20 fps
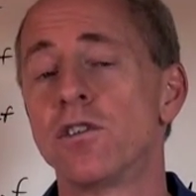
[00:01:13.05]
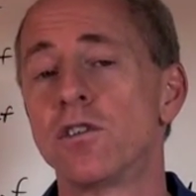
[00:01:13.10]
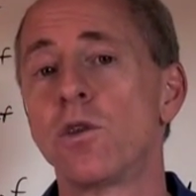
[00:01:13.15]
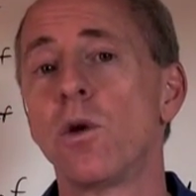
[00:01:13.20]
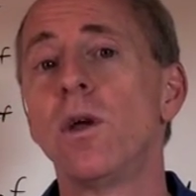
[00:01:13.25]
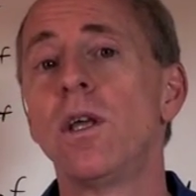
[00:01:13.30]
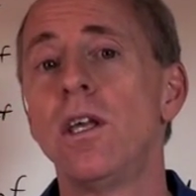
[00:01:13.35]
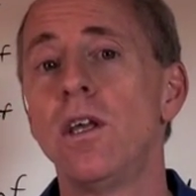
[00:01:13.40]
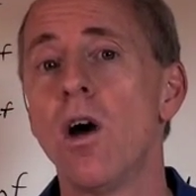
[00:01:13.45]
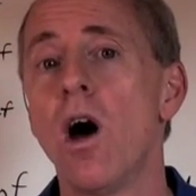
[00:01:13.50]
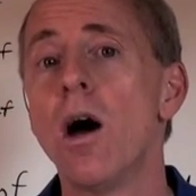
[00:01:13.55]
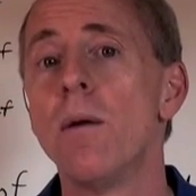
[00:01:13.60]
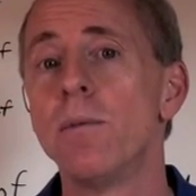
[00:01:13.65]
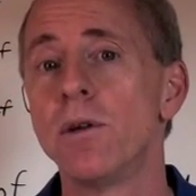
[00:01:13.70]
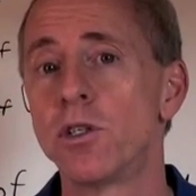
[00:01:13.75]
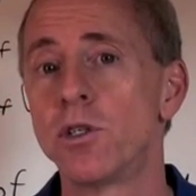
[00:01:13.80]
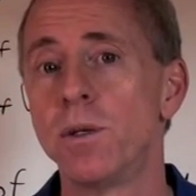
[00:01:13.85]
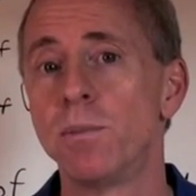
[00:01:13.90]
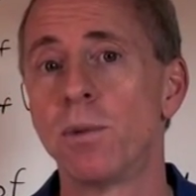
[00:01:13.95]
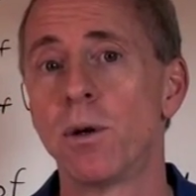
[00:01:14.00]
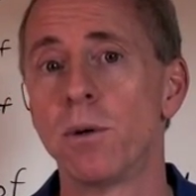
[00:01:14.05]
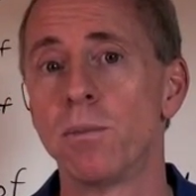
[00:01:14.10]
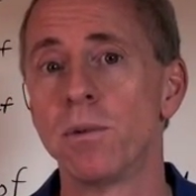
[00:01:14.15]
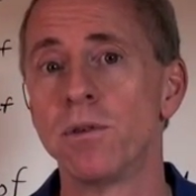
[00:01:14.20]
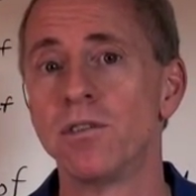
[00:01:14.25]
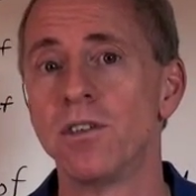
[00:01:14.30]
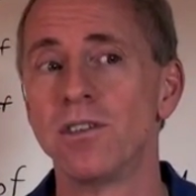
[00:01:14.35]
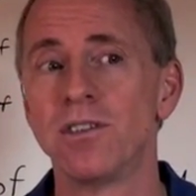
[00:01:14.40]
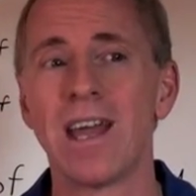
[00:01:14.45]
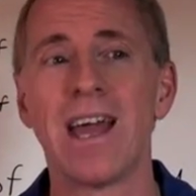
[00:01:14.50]
stoichiometry
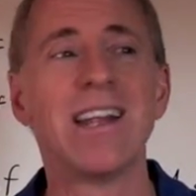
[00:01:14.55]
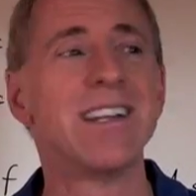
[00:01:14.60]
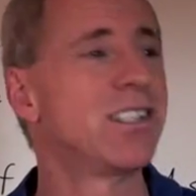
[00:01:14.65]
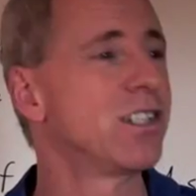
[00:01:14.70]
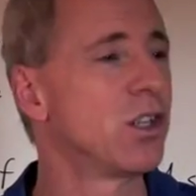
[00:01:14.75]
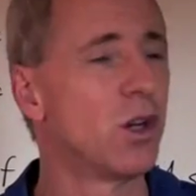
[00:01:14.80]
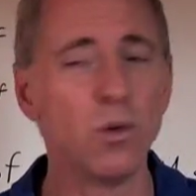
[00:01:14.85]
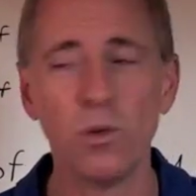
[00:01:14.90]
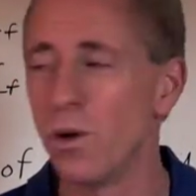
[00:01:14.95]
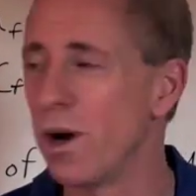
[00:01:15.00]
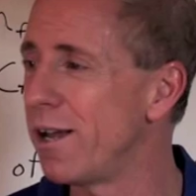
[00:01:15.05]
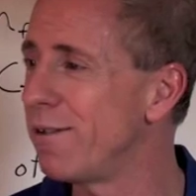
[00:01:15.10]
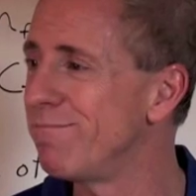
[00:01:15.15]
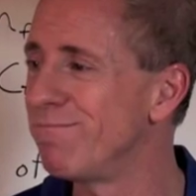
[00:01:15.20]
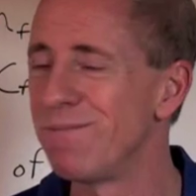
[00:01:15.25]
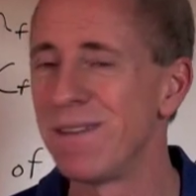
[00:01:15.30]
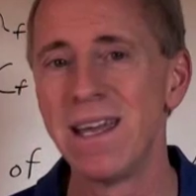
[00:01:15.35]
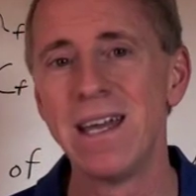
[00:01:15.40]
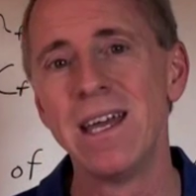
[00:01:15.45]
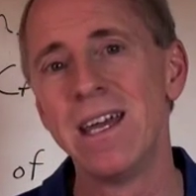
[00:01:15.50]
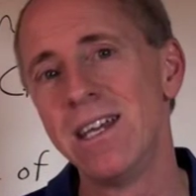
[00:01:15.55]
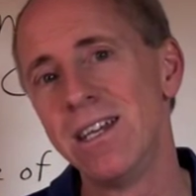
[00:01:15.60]
purposes. And you know what?